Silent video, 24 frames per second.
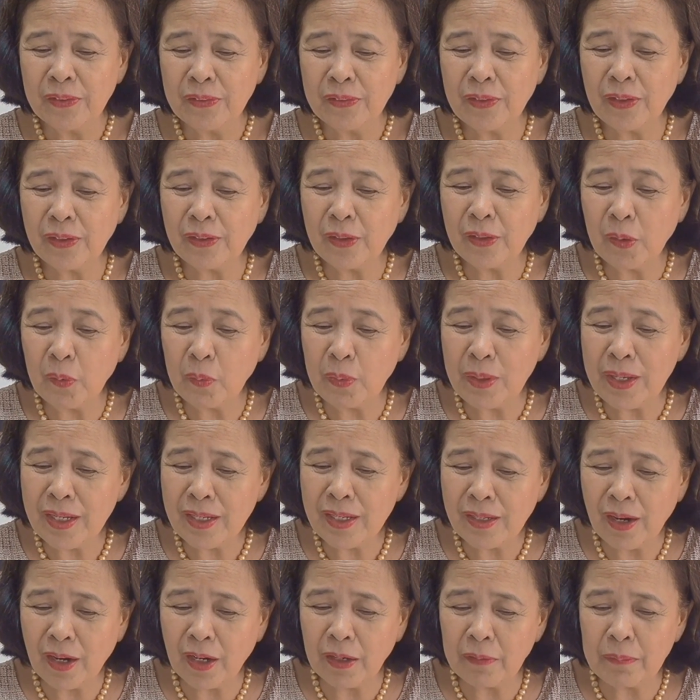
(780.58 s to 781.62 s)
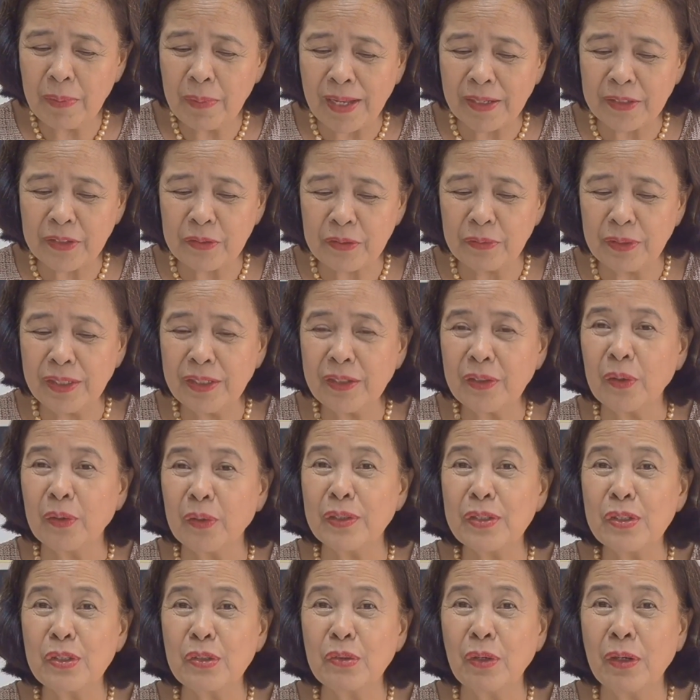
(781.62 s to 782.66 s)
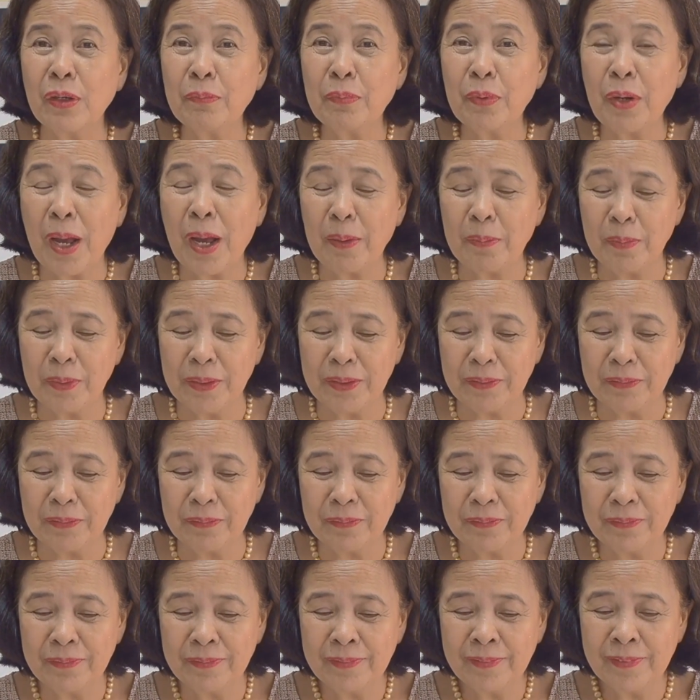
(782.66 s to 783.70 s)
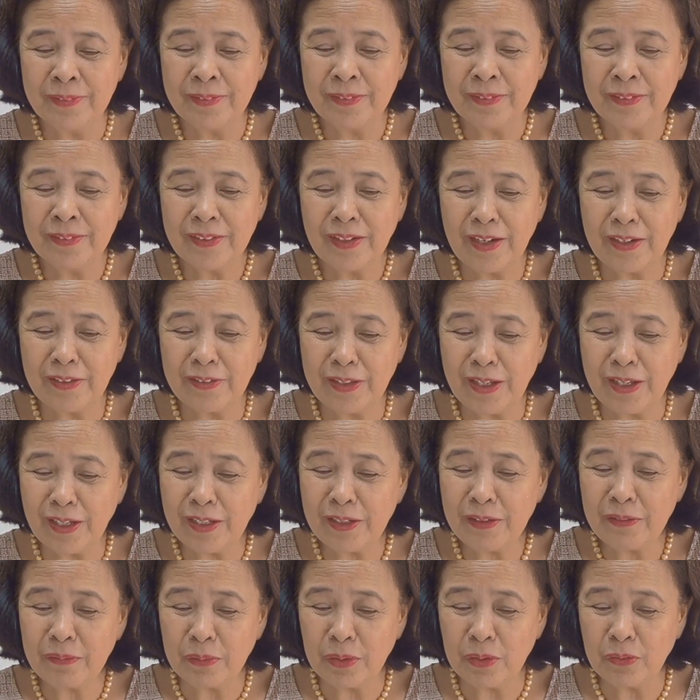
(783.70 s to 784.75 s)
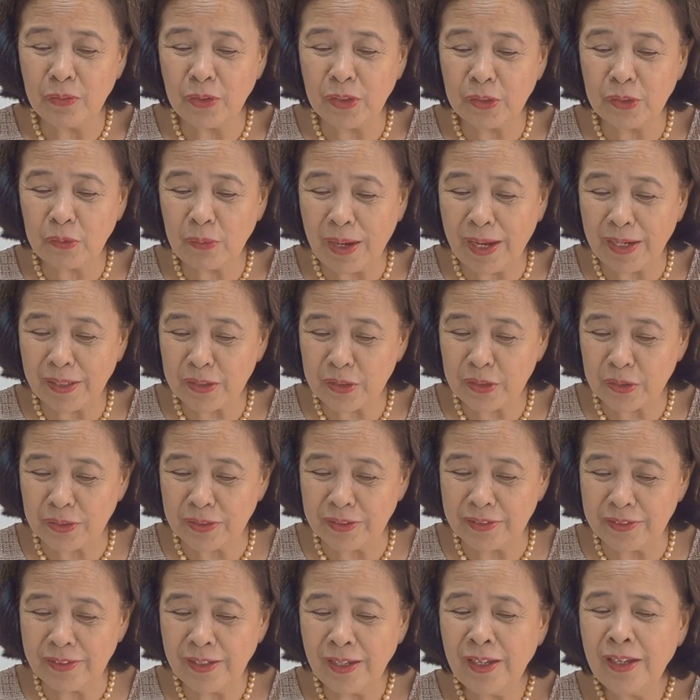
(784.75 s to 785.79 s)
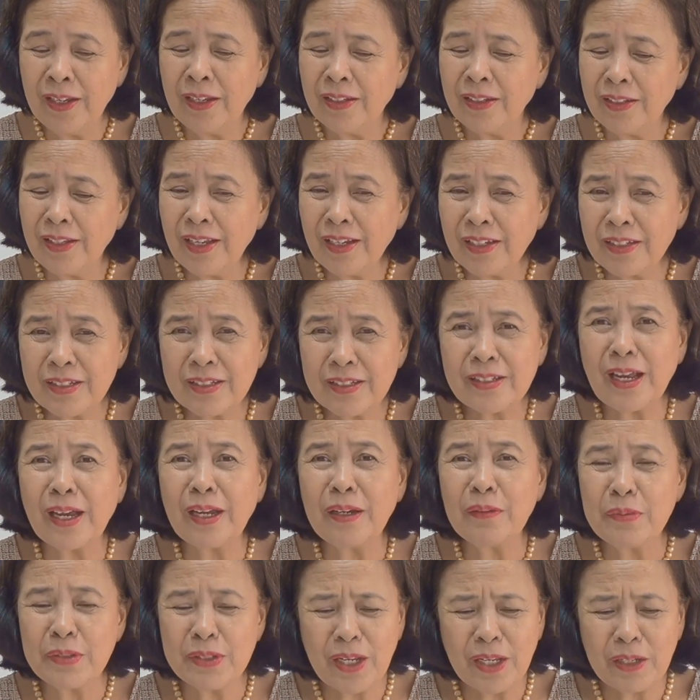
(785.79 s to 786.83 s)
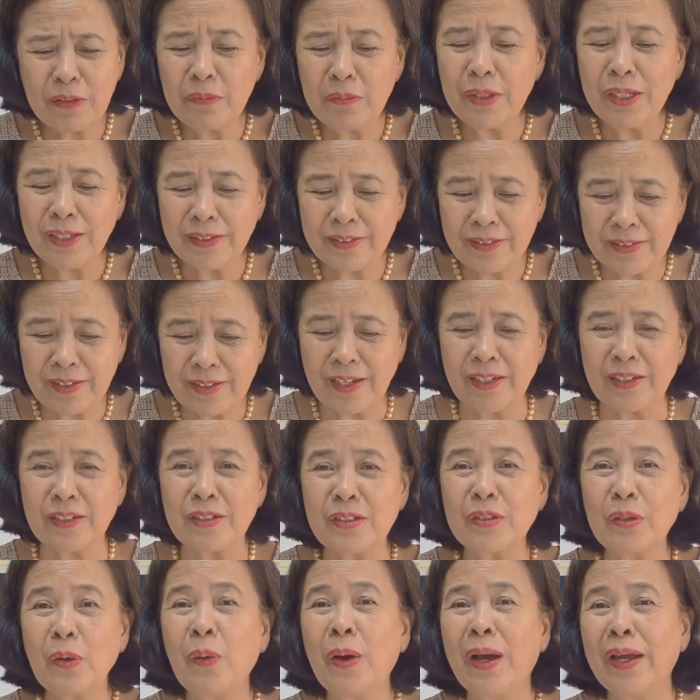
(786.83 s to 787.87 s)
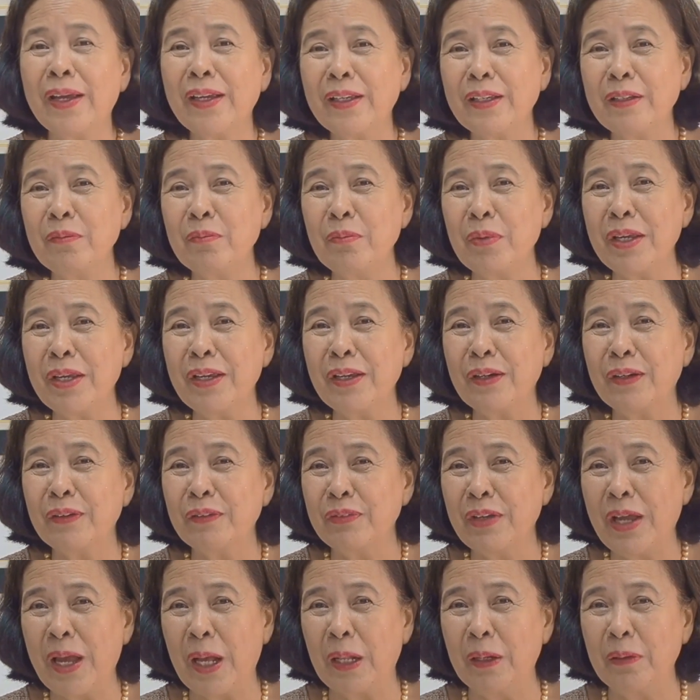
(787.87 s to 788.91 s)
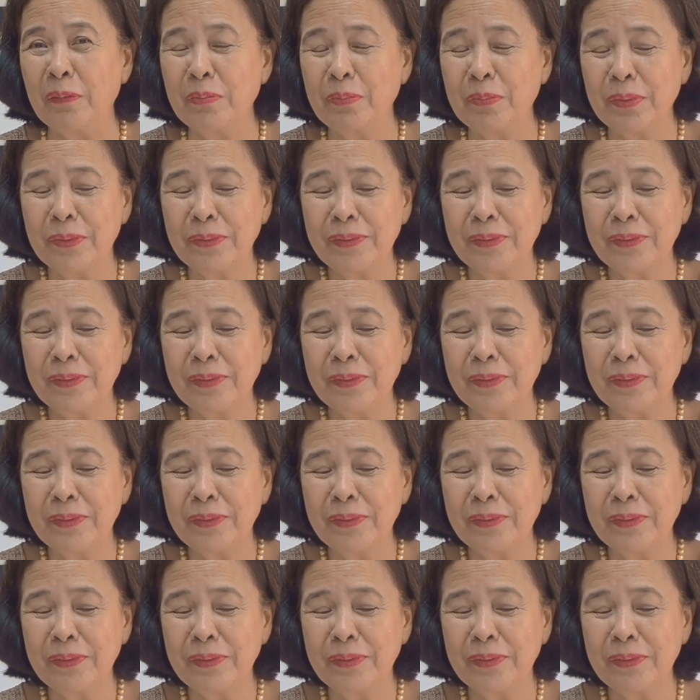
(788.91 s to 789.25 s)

that the weak car battery caused you a problem. And then move on to action. Next time, send me a text so I can be of help.